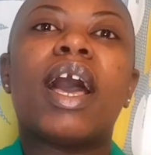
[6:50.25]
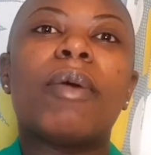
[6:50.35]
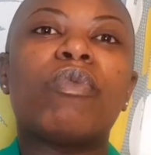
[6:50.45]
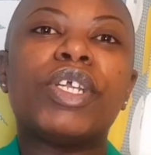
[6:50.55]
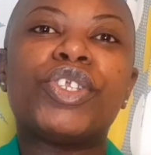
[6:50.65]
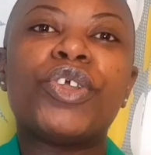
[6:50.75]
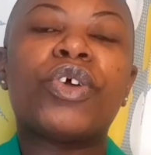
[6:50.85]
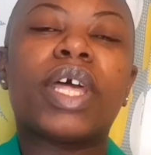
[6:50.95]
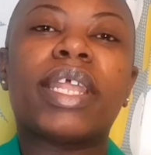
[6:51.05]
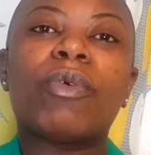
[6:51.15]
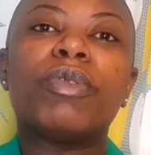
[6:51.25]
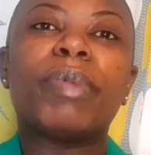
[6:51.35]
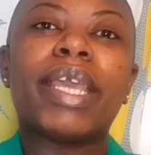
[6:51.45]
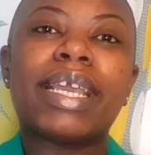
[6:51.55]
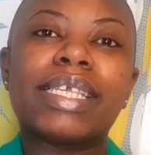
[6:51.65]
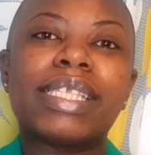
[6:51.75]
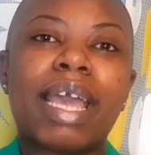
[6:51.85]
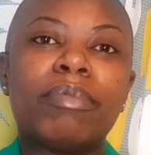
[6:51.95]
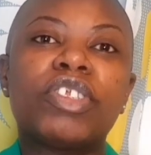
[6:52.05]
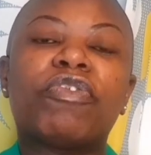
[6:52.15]
We do know that they would be
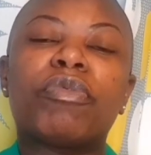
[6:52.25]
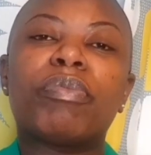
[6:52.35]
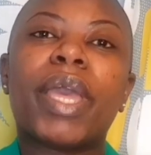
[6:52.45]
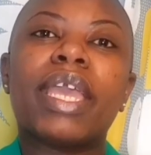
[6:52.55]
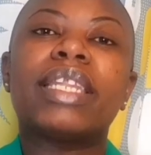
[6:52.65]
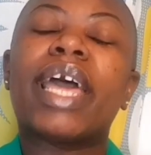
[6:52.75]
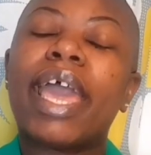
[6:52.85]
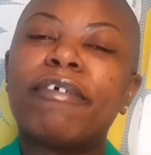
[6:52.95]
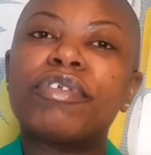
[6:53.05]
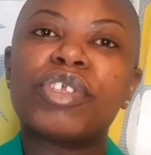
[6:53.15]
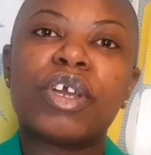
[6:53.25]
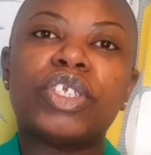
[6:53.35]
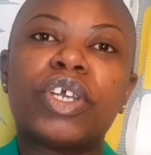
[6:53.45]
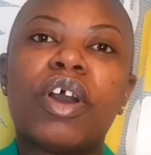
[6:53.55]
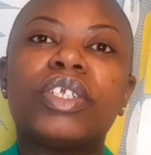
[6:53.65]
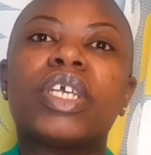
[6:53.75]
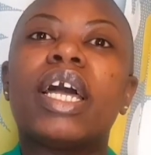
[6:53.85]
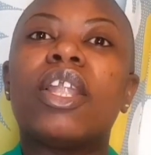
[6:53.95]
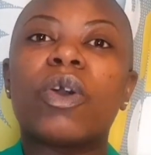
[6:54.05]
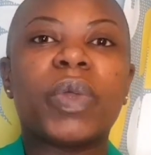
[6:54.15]
exempt from paying the health surcharge
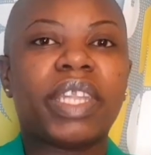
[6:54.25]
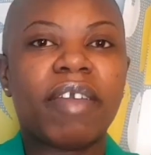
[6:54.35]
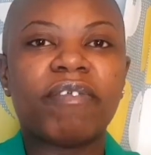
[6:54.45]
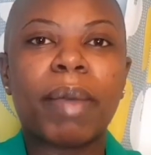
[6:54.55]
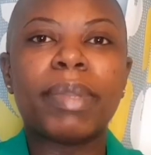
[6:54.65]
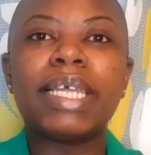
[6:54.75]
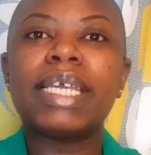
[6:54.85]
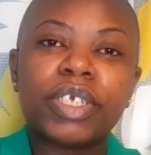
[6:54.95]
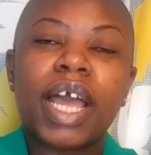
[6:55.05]
along with their families.